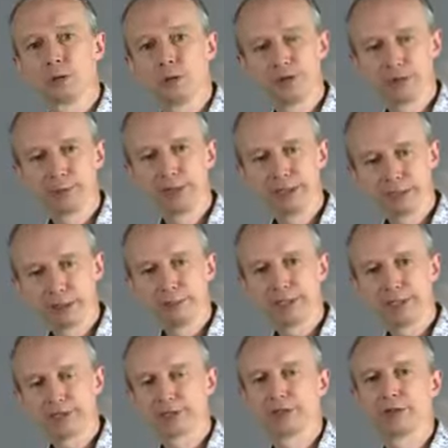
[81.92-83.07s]
with a little
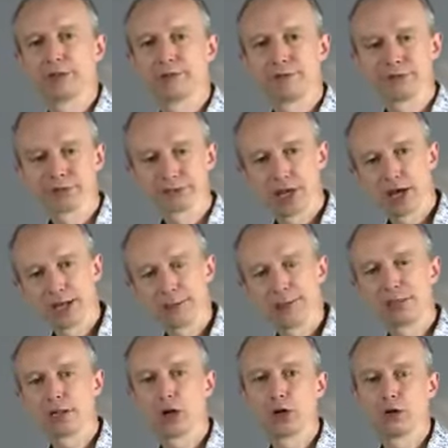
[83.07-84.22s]
bit of the sky
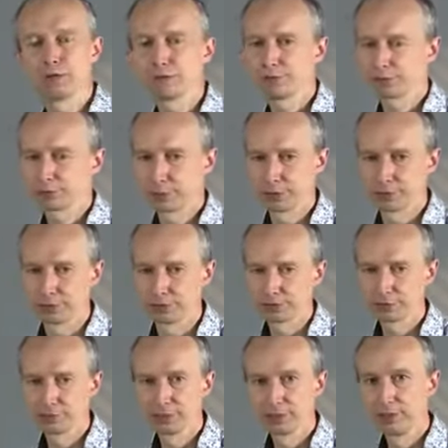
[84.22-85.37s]
being overexposed.
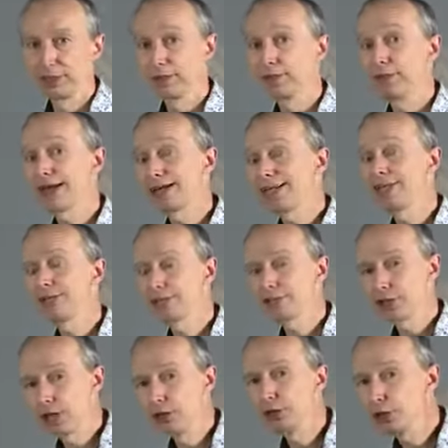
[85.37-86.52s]
That isn't
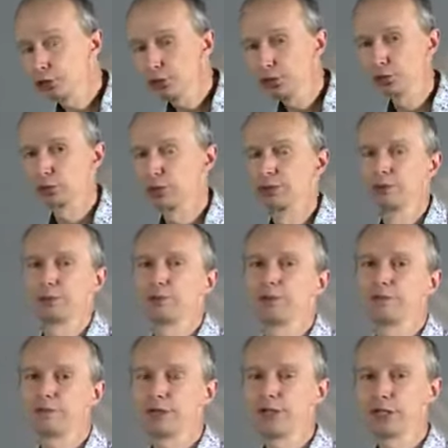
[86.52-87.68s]
unusual
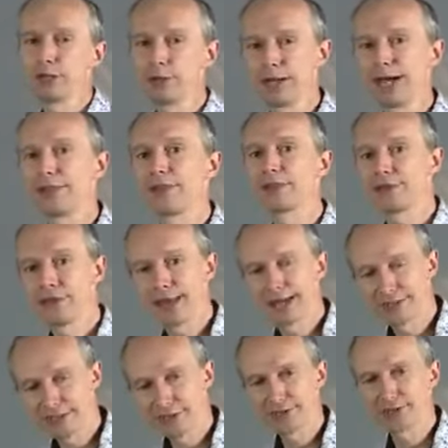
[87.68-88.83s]
with video, and
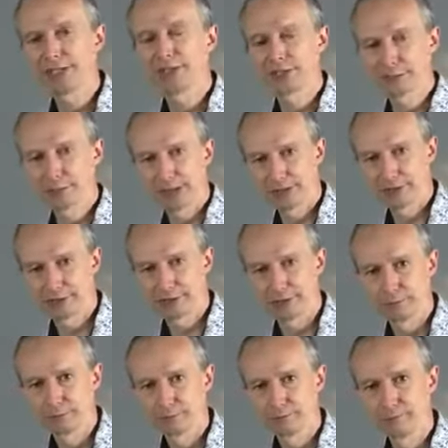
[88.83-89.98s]
that is expected.
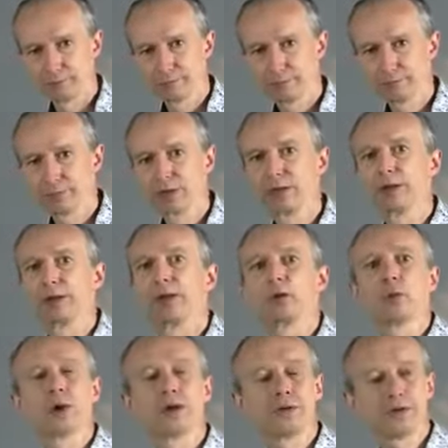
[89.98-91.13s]

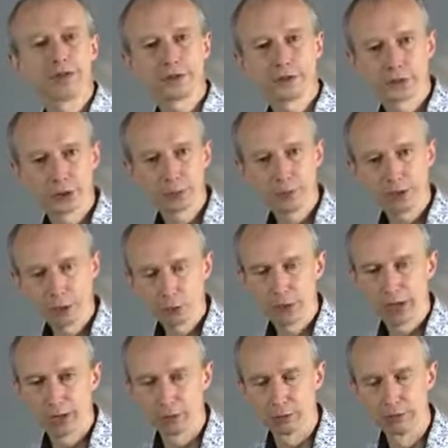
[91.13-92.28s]
One thing to be
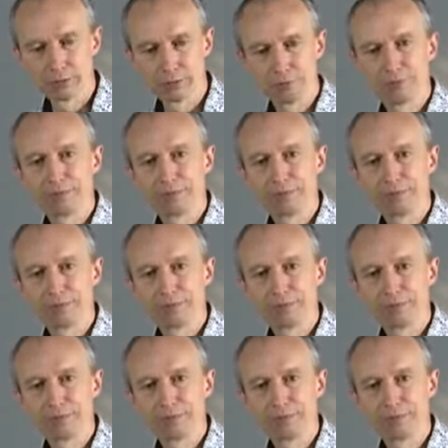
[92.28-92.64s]
aware of,